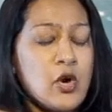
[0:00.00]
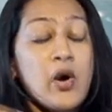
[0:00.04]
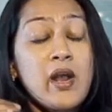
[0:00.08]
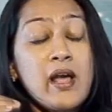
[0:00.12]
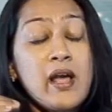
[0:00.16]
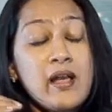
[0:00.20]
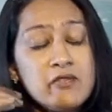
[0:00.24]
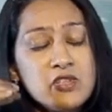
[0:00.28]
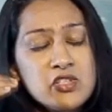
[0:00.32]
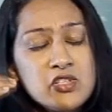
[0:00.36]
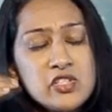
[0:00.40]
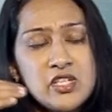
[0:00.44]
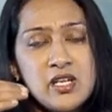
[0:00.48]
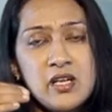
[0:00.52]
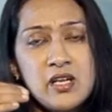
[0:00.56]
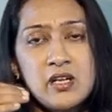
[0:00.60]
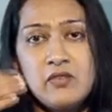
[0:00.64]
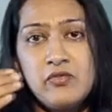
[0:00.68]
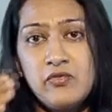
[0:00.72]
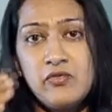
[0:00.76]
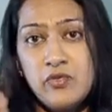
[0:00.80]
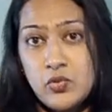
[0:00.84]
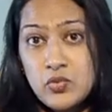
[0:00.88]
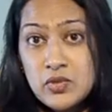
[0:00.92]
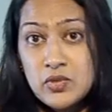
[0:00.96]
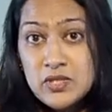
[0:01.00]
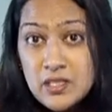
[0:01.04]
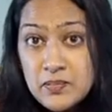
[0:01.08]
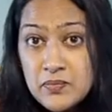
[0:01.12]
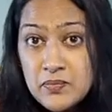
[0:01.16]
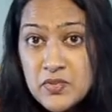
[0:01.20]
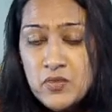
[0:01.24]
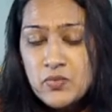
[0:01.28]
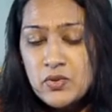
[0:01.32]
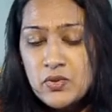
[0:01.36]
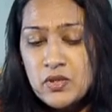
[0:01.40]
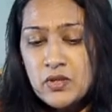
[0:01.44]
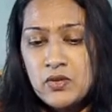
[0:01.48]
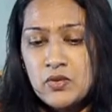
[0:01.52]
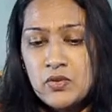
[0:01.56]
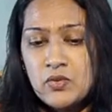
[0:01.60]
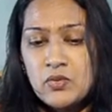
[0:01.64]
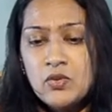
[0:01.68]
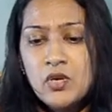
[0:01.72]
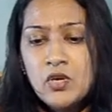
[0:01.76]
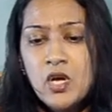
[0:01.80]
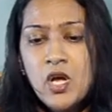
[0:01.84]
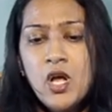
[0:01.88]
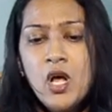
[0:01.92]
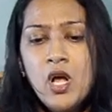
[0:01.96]
thought I will share a few tips with
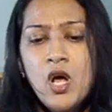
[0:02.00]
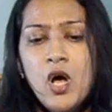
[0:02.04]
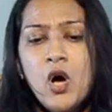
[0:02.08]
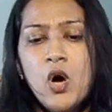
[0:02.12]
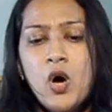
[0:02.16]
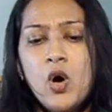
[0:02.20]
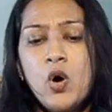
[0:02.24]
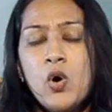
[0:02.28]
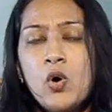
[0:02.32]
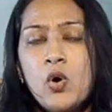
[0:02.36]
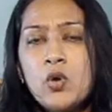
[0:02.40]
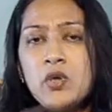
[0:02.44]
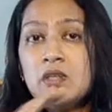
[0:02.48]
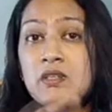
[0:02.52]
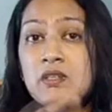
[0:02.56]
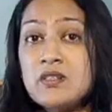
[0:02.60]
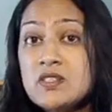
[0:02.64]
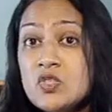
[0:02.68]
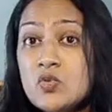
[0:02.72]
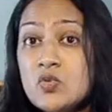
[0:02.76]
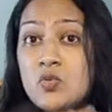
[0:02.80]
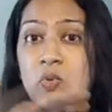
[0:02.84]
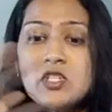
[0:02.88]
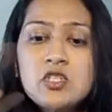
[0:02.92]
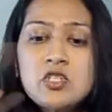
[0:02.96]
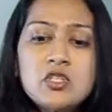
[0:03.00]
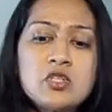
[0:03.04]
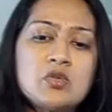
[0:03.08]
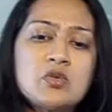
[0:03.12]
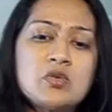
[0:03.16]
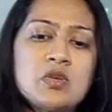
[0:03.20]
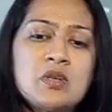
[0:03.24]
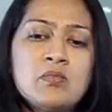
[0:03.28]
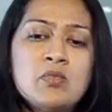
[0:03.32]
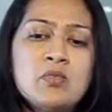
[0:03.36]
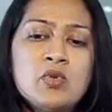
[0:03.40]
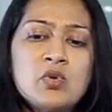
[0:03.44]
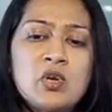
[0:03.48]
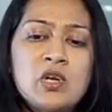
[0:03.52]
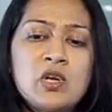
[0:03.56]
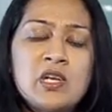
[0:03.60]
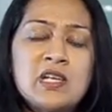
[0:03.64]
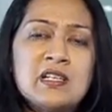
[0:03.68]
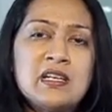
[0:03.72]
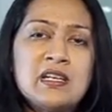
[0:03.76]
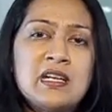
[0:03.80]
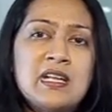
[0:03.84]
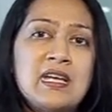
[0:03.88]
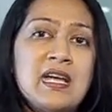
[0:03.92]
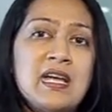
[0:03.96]
you on the switch to remote
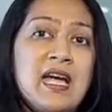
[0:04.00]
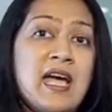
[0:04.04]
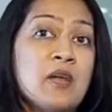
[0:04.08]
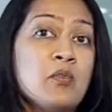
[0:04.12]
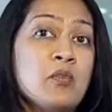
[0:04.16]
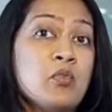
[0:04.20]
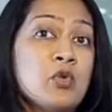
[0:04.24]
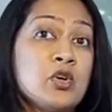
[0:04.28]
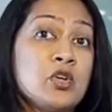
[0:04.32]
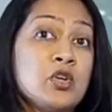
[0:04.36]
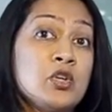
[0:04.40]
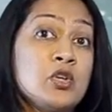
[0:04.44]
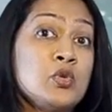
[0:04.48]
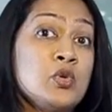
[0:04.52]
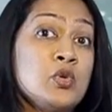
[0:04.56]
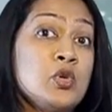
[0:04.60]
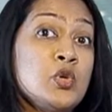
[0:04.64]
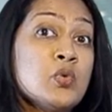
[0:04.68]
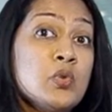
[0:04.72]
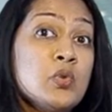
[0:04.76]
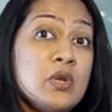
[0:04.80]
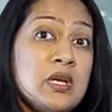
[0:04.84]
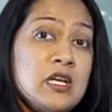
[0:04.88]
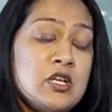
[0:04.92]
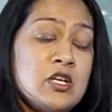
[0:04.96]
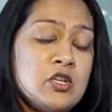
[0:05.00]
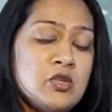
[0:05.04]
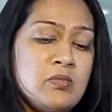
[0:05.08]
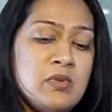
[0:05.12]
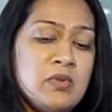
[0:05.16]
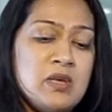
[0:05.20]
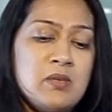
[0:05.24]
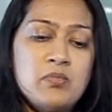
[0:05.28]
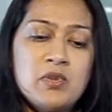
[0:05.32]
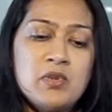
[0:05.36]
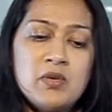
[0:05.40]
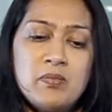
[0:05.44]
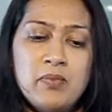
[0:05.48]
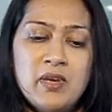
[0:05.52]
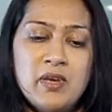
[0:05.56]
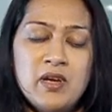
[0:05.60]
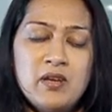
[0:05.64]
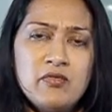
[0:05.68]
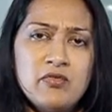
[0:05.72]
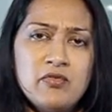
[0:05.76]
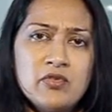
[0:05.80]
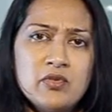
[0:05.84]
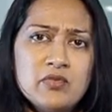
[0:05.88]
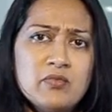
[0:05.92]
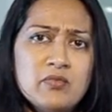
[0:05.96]
learning and what do you need to be
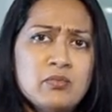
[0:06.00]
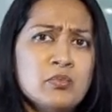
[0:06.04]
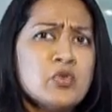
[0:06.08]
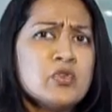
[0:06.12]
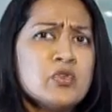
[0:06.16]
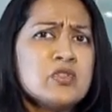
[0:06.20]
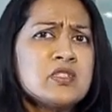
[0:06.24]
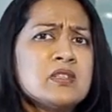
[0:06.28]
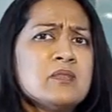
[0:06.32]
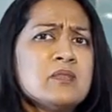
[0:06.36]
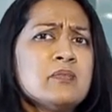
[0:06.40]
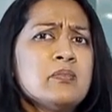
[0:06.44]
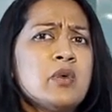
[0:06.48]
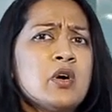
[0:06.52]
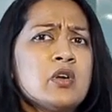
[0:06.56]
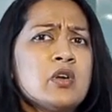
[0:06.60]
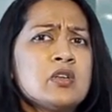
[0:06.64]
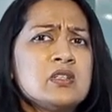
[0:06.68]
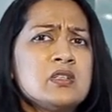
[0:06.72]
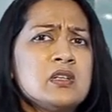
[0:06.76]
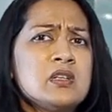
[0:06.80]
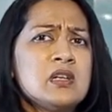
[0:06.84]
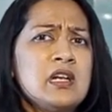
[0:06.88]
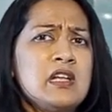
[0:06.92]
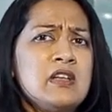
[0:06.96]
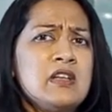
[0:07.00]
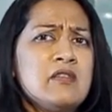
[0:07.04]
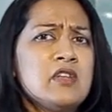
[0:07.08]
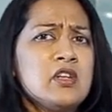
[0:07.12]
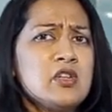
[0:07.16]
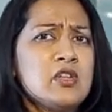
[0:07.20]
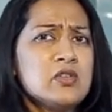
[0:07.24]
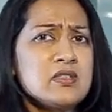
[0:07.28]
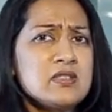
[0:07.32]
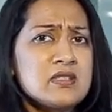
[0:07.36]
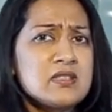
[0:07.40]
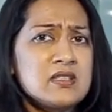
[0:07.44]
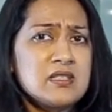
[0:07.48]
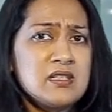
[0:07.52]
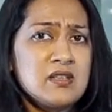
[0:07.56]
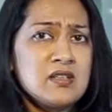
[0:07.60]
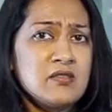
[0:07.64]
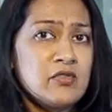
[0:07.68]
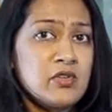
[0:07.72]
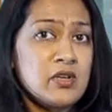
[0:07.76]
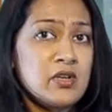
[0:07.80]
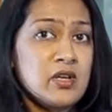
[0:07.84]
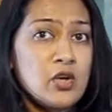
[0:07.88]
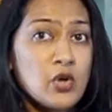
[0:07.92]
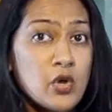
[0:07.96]
prepared for. Most importantly, when you're
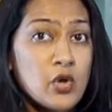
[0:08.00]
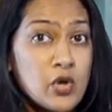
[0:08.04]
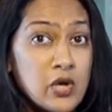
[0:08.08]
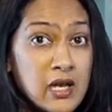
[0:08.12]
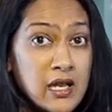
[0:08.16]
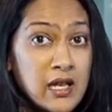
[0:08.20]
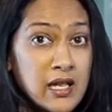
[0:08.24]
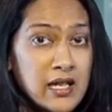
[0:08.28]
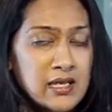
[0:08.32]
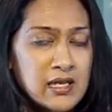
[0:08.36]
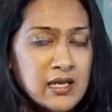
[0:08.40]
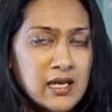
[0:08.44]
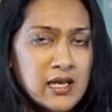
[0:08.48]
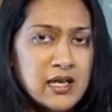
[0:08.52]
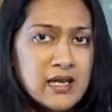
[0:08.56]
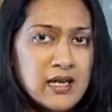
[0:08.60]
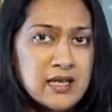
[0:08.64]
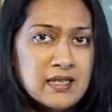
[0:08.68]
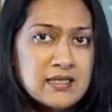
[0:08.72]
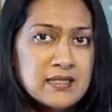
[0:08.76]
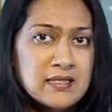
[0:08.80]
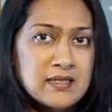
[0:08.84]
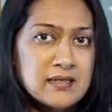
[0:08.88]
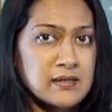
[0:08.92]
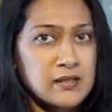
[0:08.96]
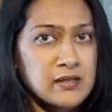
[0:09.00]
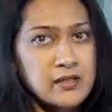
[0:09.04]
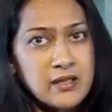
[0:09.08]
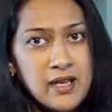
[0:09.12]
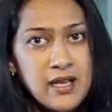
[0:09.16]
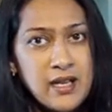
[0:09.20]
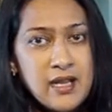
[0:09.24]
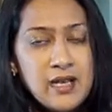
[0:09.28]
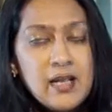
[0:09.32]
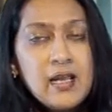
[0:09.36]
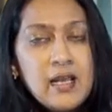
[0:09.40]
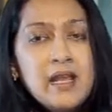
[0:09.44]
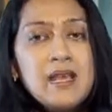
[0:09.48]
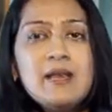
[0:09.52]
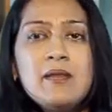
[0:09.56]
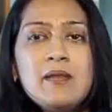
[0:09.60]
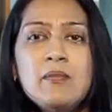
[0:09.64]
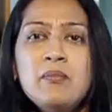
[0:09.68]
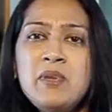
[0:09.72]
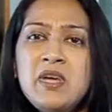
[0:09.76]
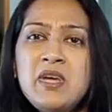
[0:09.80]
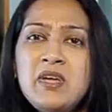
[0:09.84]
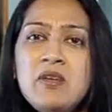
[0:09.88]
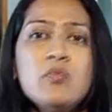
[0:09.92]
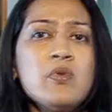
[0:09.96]
sitting for an online class, right?
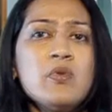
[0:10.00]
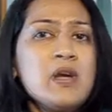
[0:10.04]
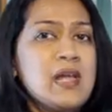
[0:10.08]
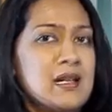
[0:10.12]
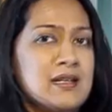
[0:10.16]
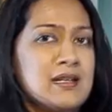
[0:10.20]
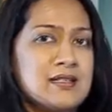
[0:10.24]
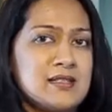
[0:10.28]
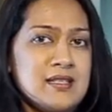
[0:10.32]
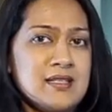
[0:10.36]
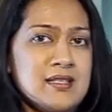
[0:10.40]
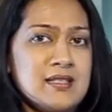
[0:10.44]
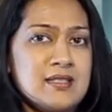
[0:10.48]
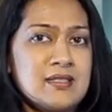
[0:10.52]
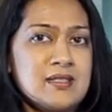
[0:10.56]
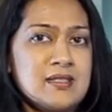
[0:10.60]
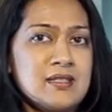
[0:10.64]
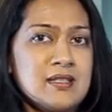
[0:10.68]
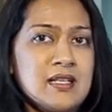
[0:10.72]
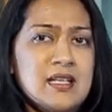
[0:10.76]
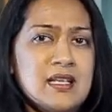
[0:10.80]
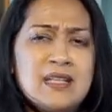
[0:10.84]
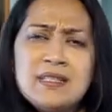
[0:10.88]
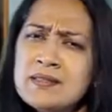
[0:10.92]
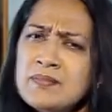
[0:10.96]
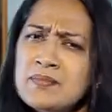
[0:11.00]
Be well-dressed.